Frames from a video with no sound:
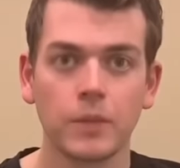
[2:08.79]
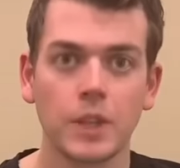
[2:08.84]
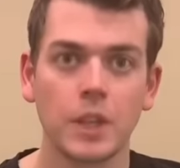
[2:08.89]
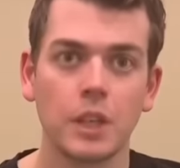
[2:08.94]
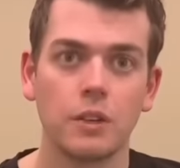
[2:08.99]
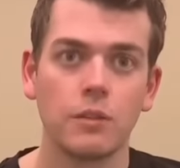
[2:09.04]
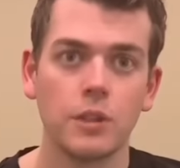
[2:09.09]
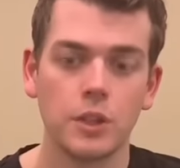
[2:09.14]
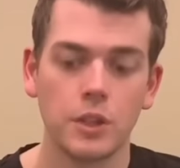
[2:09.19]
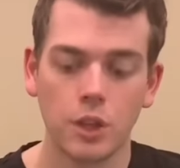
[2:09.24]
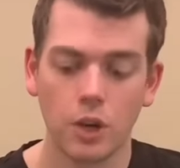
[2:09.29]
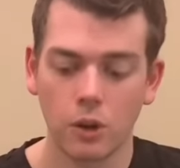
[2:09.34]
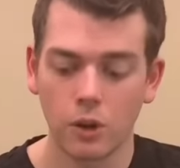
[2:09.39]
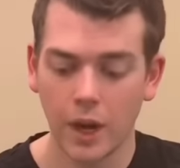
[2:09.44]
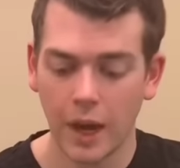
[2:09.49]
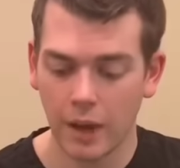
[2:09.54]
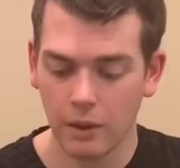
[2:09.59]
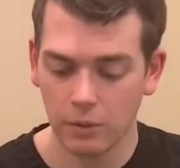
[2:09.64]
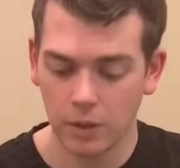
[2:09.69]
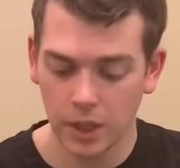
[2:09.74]
If you don't
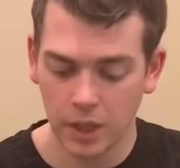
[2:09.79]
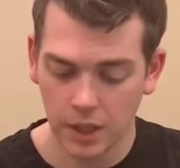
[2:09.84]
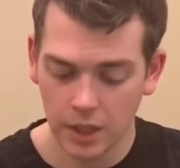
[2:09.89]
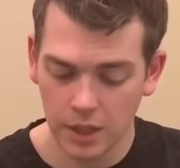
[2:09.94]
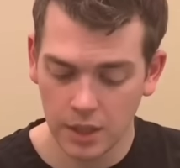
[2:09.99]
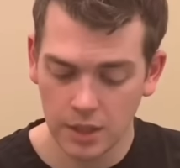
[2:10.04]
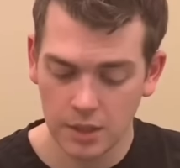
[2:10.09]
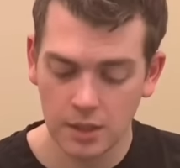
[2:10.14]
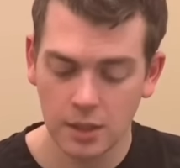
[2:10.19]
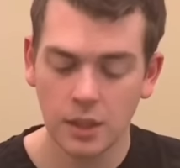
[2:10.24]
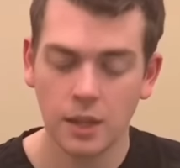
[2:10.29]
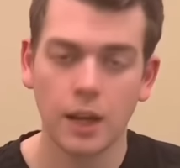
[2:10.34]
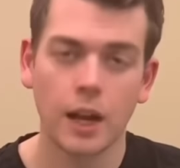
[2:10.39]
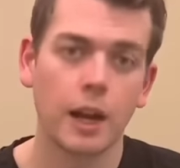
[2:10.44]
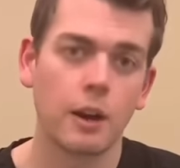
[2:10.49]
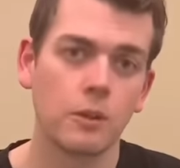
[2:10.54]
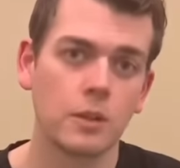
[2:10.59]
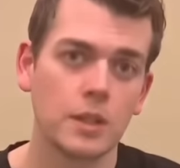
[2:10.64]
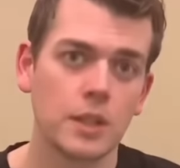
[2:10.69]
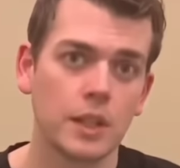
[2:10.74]
have one of these, I
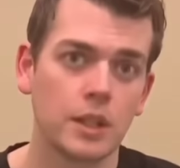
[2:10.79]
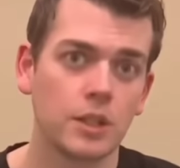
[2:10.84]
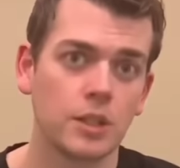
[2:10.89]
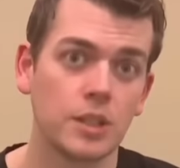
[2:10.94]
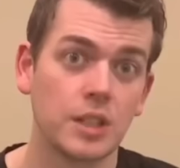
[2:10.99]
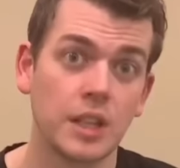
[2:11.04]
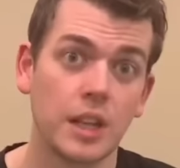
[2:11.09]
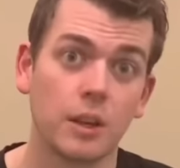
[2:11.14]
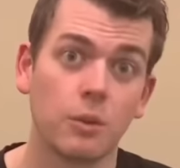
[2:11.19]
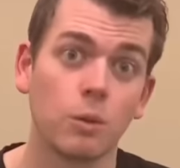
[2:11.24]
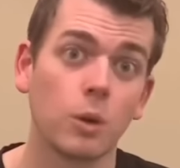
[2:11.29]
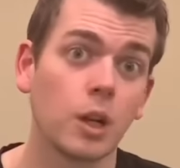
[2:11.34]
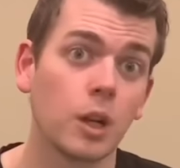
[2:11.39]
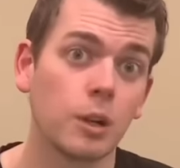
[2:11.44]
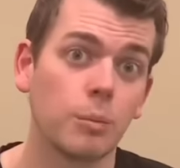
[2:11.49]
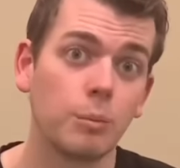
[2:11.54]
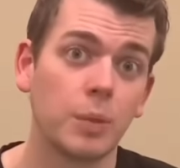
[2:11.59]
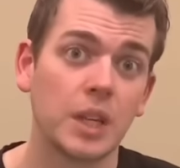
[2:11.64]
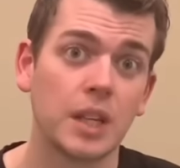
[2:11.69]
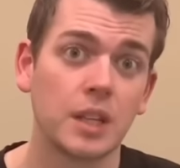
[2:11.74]
would say just get
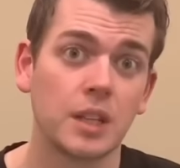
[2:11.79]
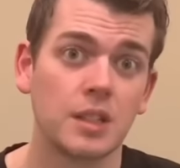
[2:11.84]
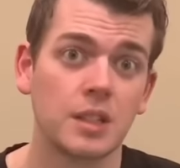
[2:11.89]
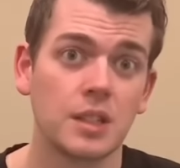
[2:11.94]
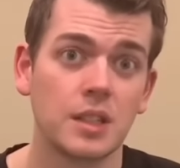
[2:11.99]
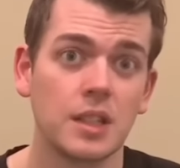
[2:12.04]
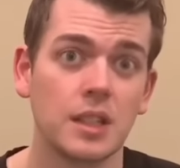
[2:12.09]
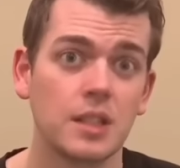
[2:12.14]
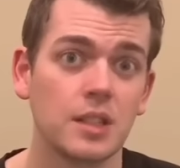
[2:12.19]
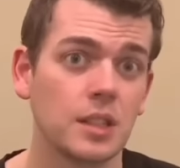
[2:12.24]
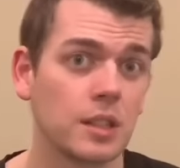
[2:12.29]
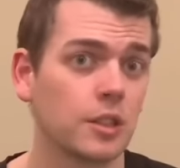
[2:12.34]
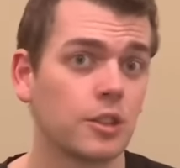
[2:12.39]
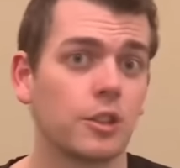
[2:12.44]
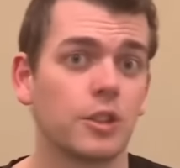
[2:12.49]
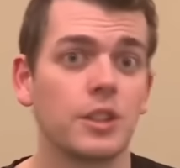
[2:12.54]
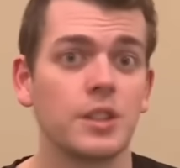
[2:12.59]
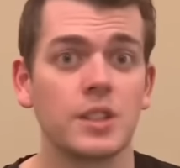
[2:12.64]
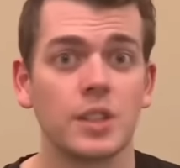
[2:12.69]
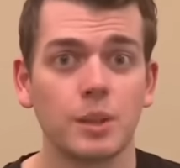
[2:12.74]
one because these
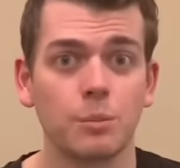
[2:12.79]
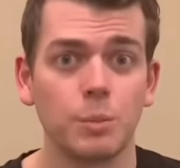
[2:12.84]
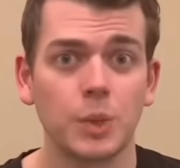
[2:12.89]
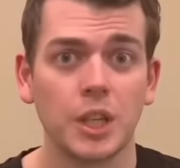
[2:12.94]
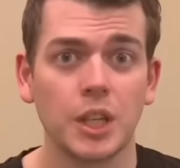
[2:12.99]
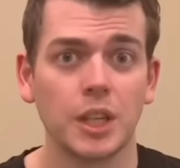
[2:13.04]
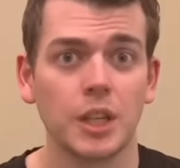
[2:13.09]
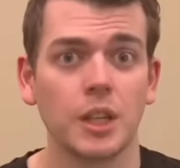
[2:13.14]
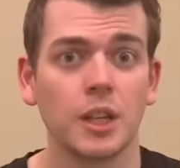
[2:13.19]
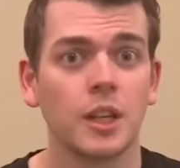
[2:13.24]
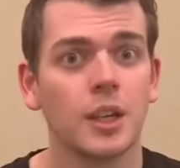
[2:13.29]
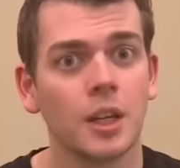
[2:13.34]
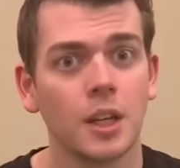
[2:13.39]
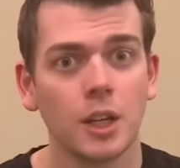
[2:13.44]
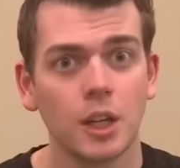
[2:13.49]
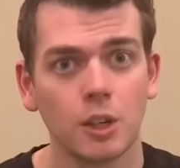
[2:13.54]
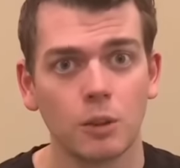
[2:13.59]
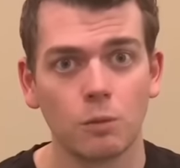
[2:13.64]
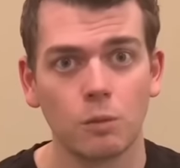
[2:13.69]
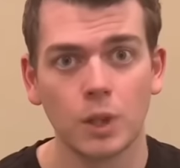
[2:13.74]
injuries can be
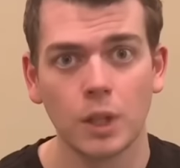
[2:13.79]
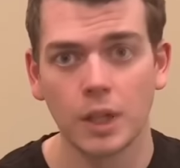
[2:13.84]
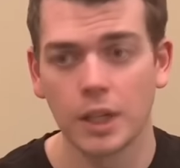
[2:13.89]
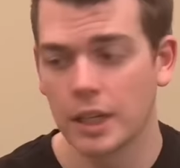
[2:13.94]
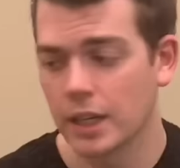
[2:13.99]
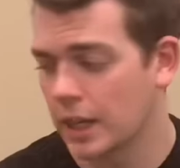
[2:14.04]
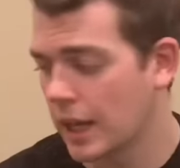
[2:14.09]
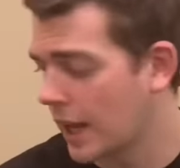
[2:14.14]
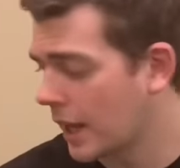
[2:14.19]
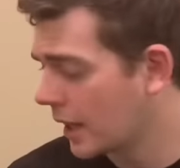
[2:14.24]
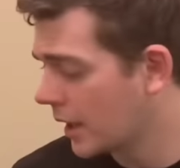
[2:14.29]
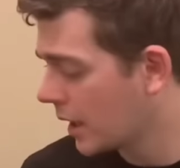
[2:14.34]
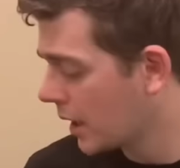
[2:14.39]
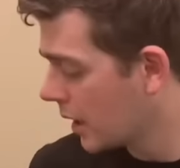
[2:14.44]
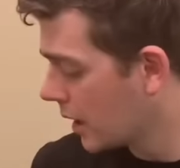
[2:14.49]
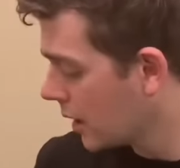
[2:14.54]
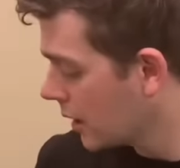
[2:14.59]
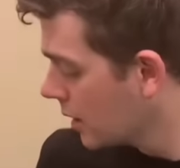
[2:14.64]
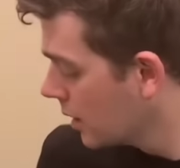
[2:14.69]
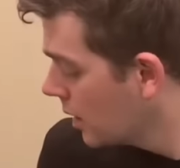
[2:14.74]
really
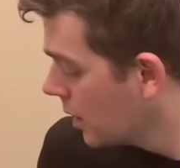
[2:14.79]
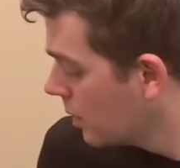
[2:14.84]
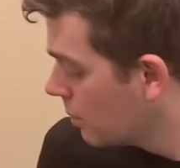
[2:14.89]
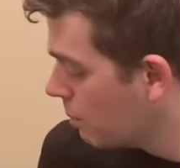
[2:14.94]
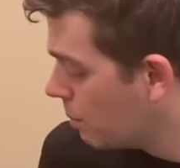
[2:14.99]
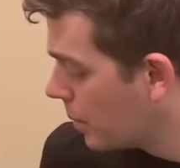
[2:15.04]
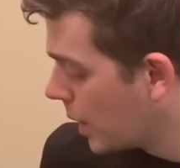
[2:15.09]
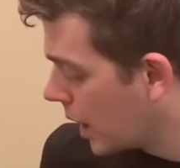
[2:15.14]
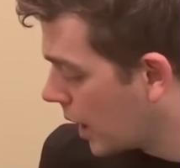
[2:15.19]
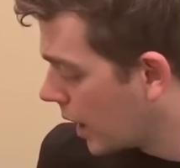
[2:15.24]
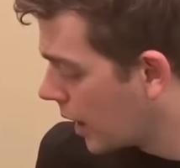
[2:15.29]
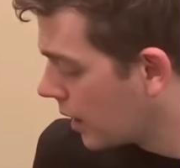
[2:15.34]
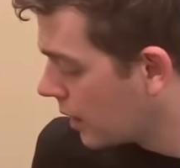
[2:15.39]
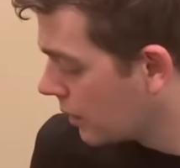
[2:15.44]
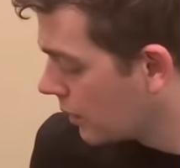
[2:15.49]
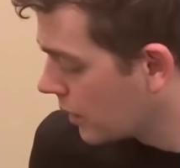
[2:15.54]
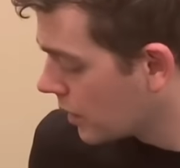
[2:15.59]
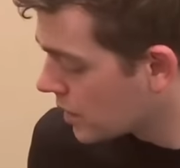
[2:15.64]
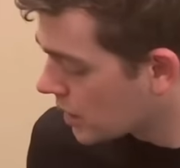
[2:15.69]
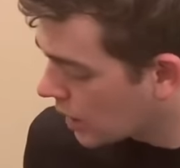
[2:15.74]
nagging,
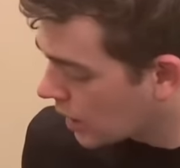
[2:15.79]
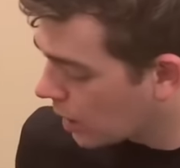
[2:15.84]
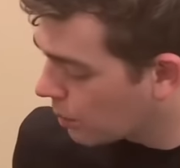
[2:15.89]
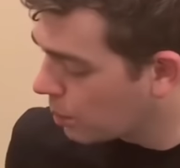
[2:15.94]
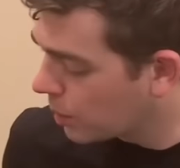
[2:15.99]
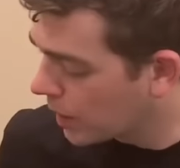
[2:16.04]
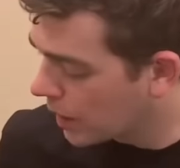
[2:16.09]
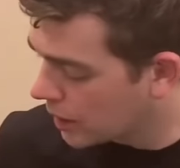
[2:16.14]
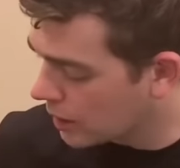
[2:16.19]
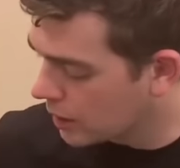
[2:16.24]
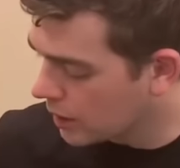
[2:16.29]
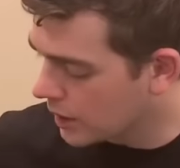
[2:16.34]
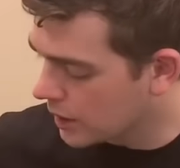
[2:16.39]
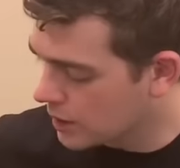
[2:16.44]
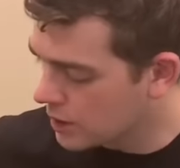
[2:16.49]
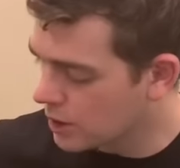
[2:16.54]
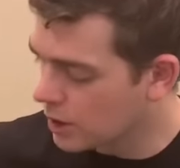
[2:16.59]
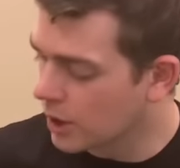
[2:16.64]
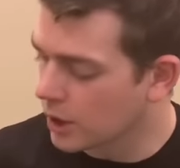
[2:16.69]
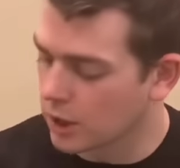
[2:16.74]
but there's a couple other
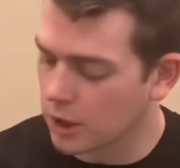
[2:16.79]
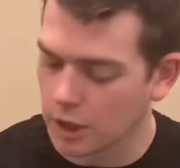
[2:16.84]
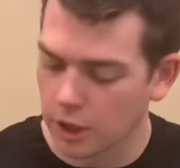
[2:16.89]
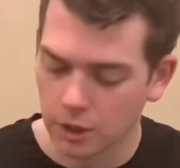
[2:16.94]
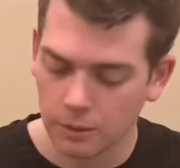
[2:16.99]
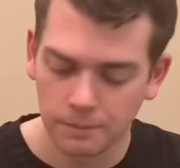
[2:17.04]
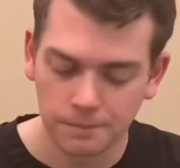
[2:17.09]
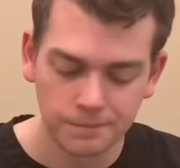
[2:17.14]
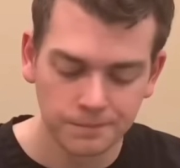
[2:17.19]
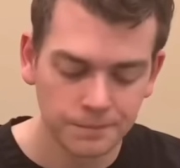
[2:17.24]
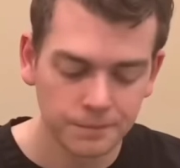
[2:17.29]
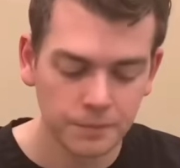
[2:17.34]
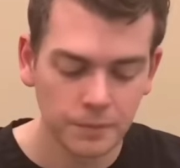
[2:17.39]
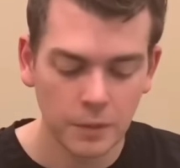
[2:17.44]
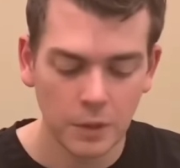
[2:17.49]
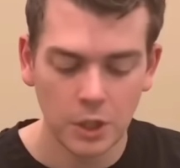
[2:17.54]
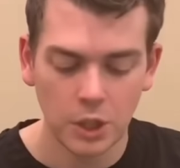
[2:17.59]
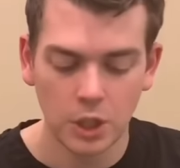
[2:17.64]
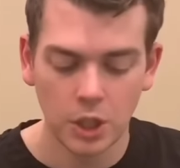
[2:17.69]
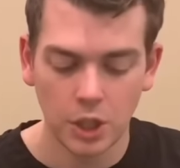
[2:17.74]
things you can do.
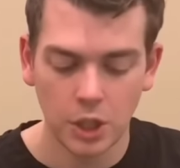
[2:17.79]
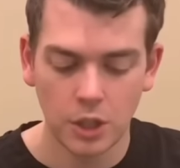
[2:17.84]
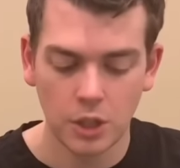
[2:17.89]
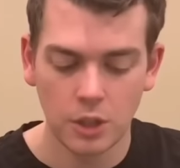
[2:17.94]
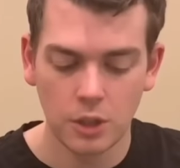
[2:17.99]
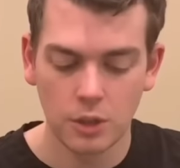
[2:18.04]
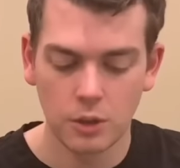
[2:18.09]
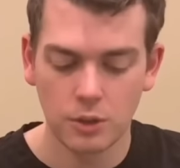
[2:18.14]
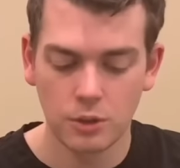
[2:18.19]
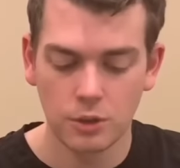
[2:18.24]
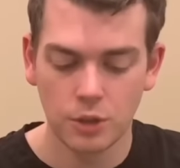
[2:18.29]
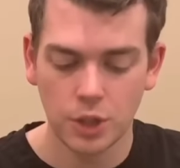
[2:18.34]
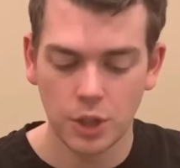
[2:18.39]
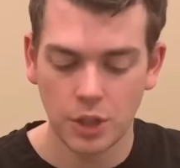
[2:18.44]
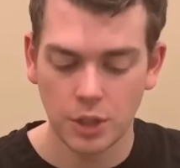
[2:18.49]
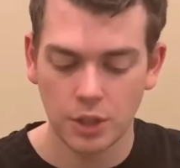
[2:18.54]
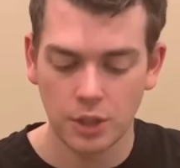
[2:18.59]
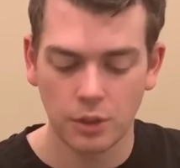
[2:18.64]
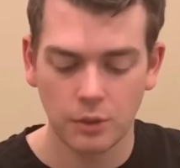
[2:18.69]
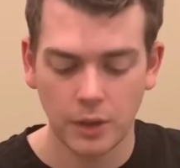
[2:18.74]
You can use
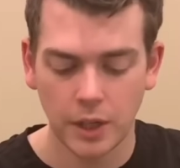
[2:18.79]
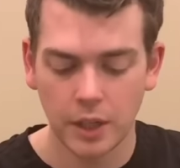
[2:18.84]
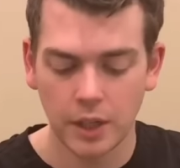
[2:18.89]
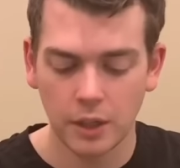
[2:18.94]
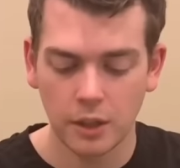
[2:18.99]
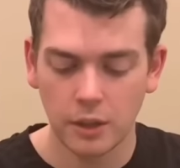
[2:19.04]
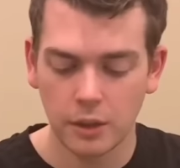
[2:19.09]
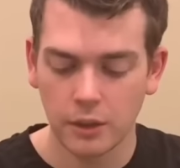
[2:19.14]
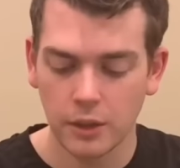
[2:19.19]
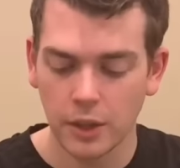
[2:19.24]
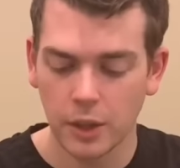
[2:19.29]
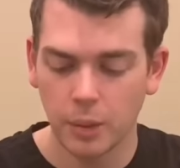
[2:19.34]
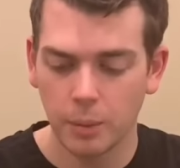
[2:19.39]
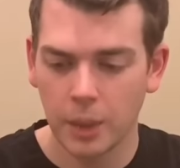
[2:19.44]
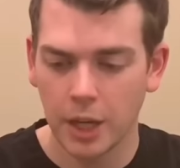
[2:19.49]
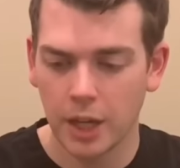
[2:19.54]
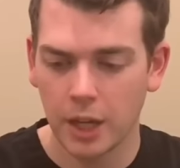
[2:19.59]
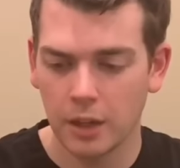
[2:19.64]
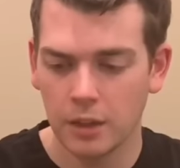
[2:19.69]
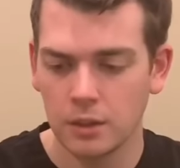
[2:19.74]
just a regular
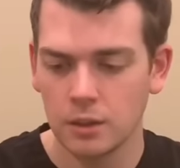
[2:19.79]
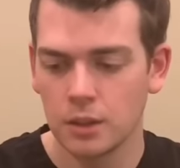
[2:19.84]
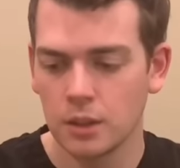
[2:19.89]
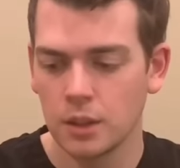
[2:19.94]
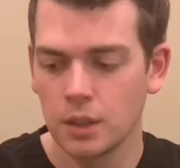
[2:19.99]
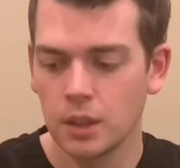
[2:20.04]
Theraband,